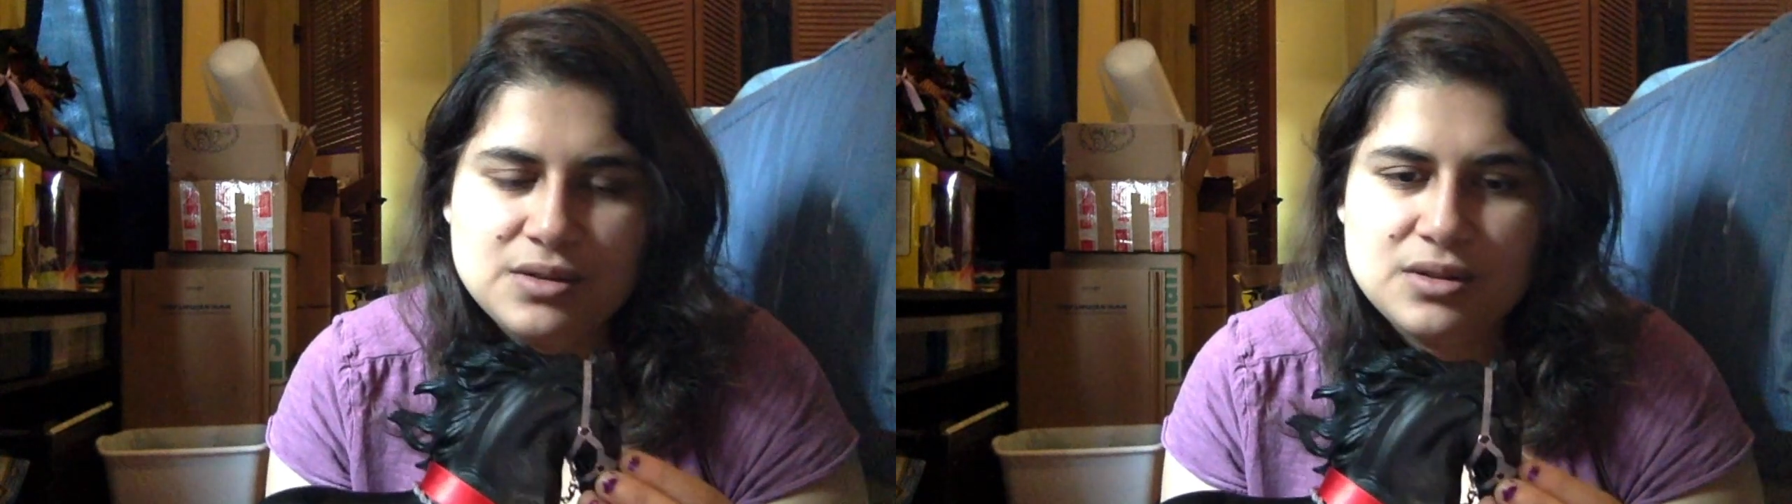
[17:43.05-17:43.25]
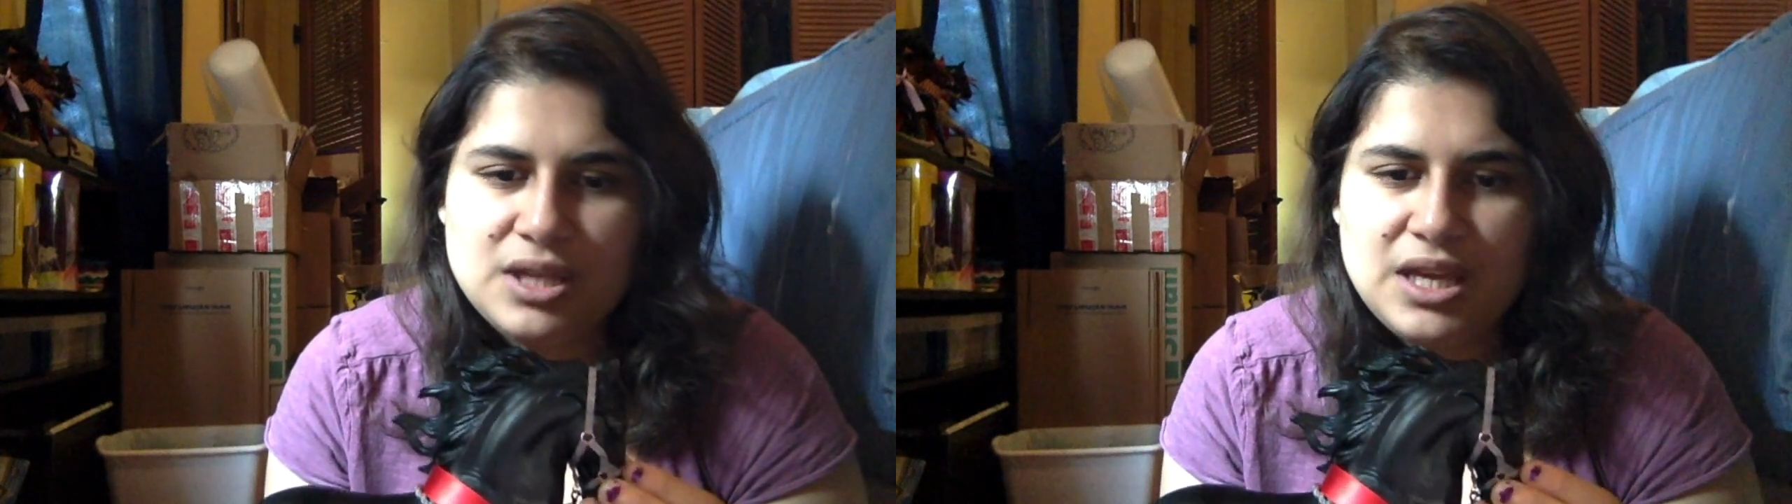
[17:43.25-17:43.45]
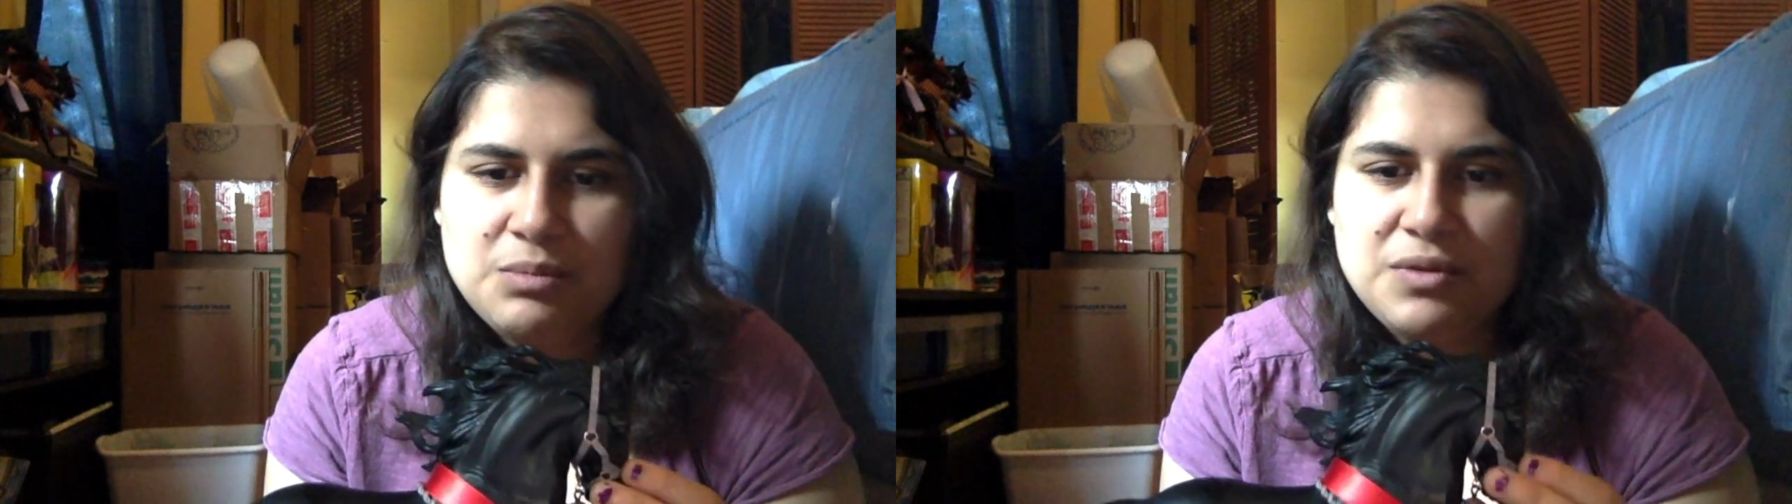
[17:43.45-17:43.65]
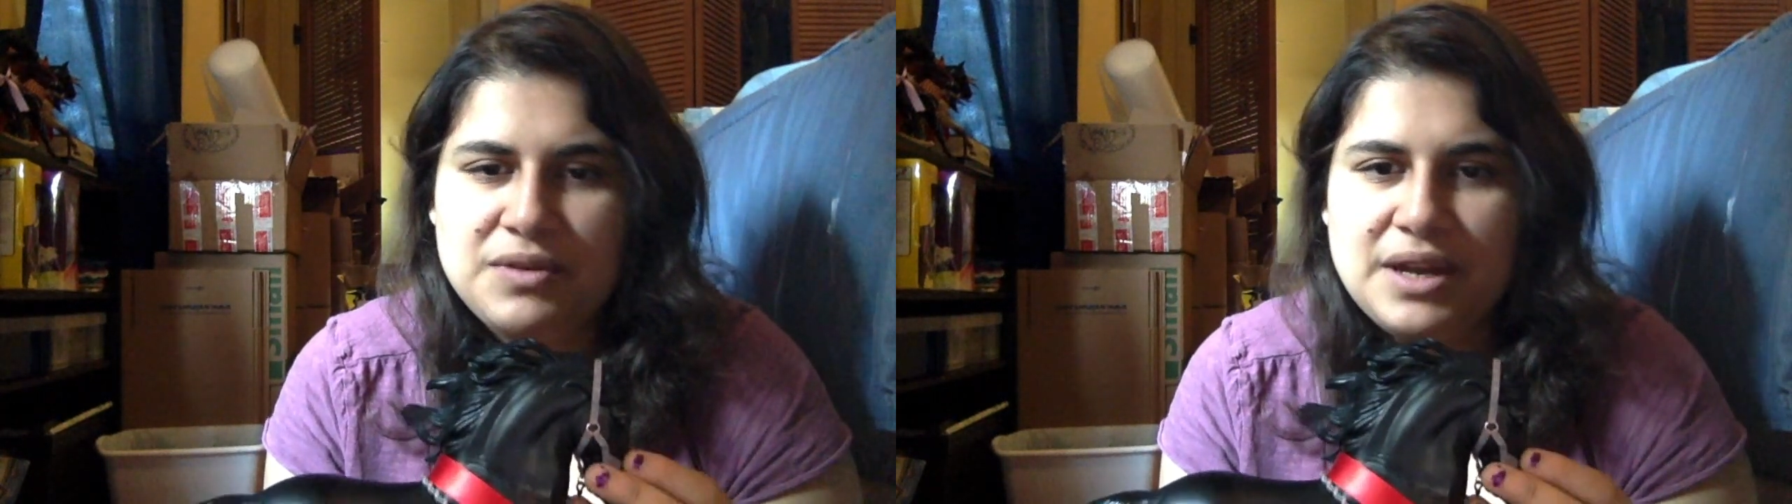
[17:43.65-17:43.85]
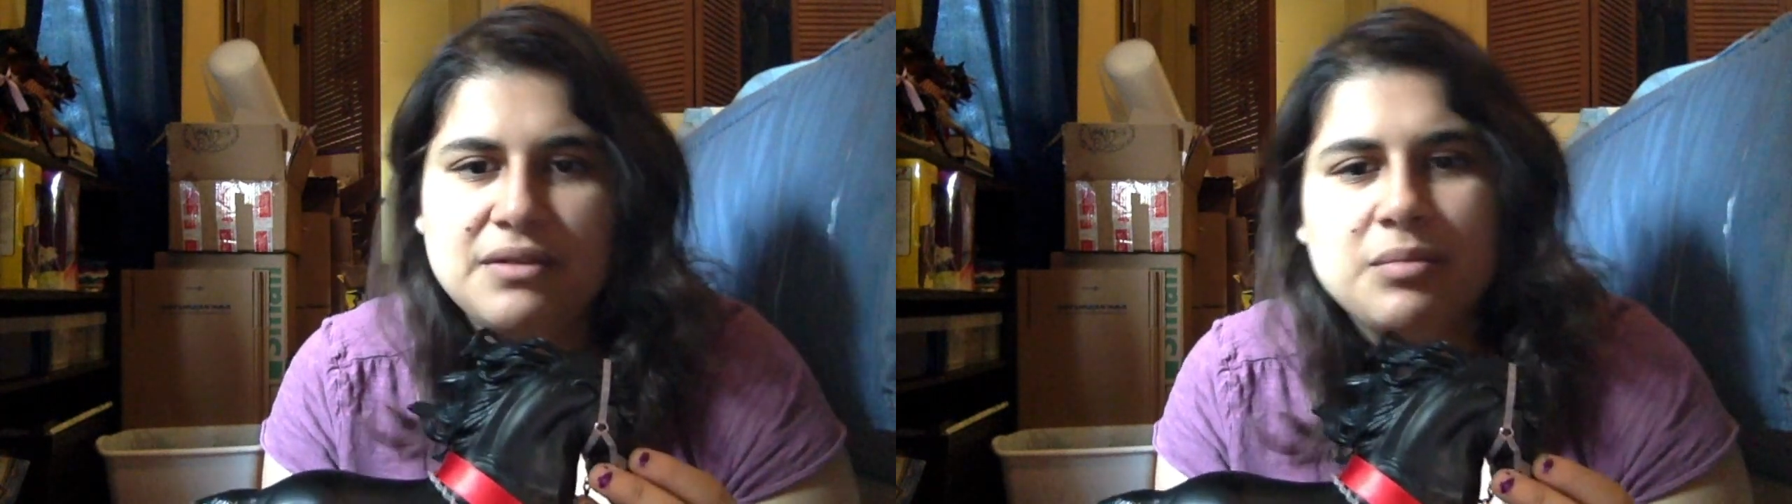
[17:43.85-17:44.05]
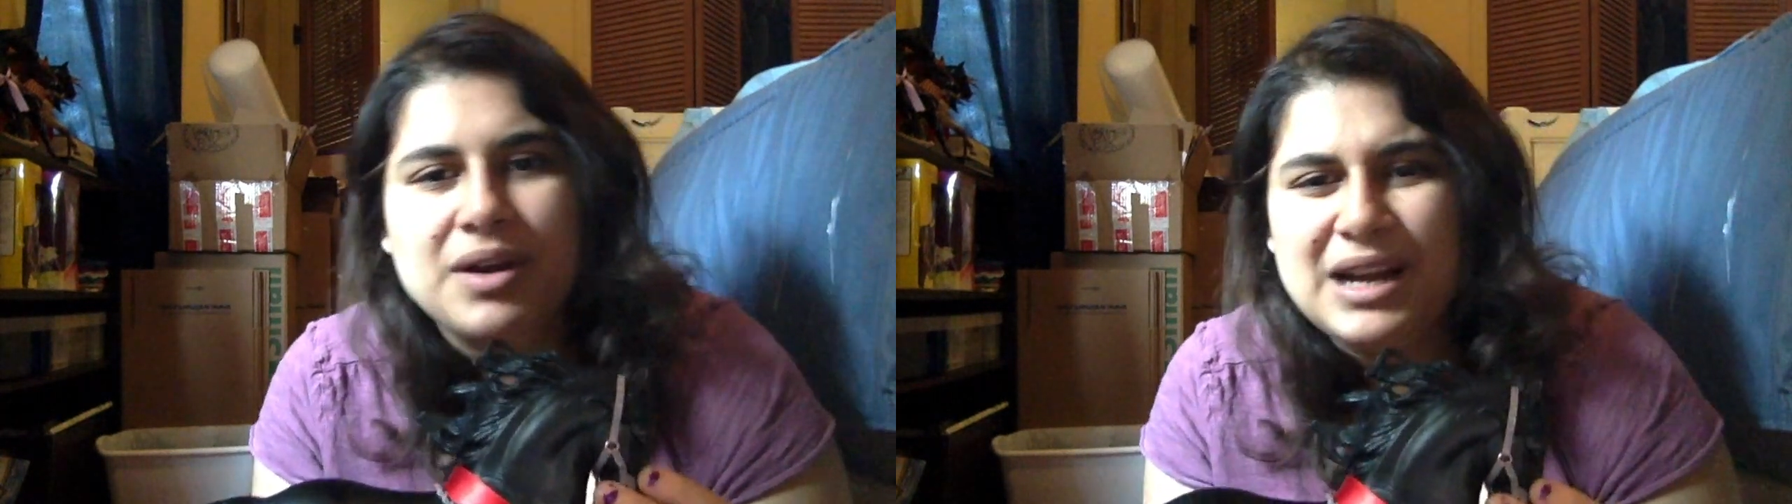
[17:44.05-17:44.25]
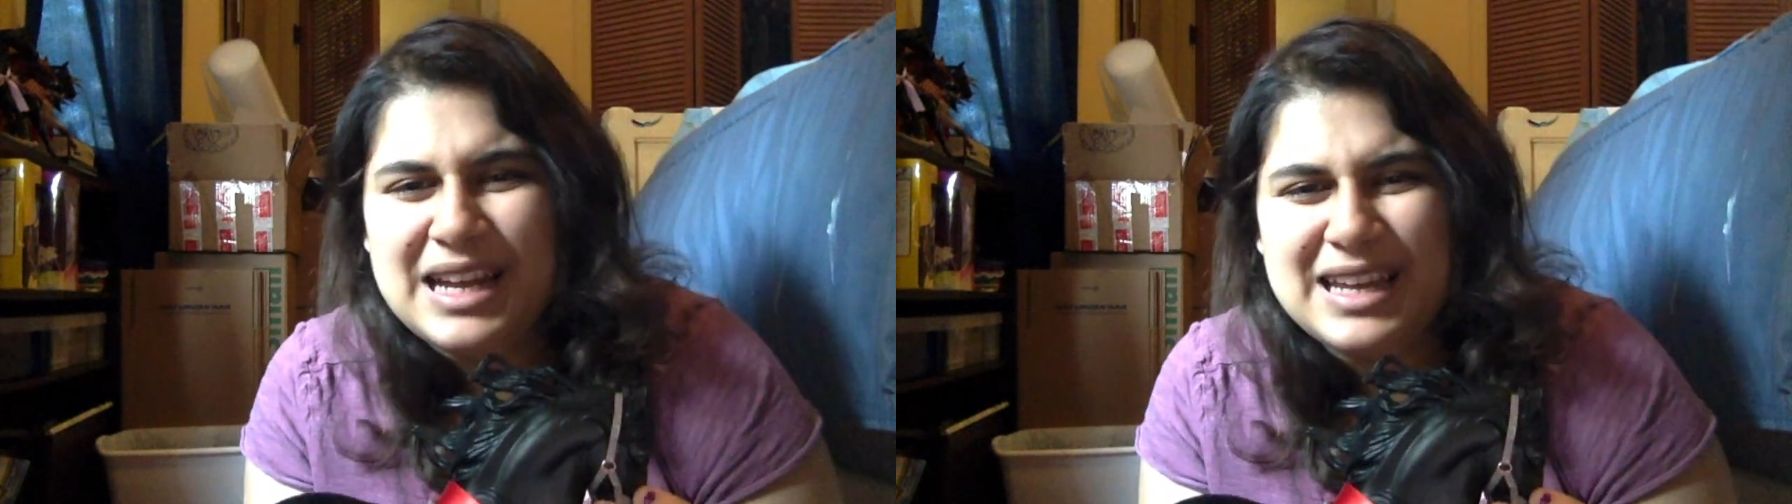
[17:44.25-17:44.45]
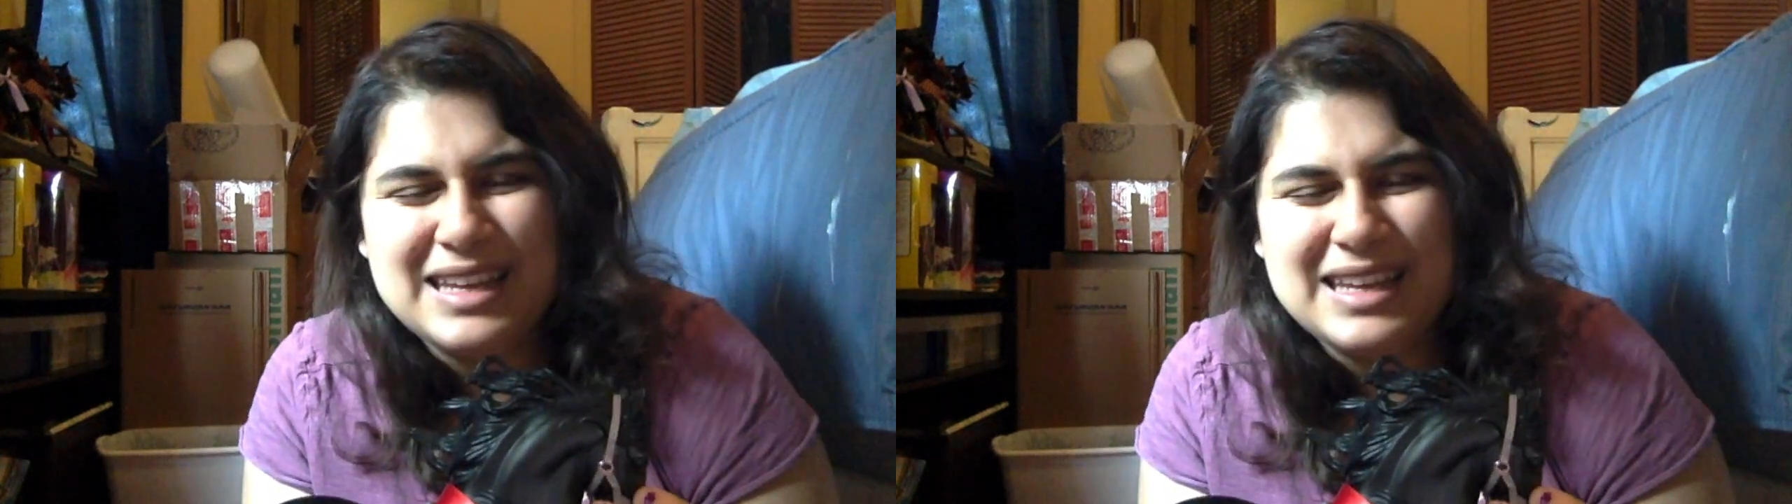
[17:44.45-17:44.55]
he moved out of the barn,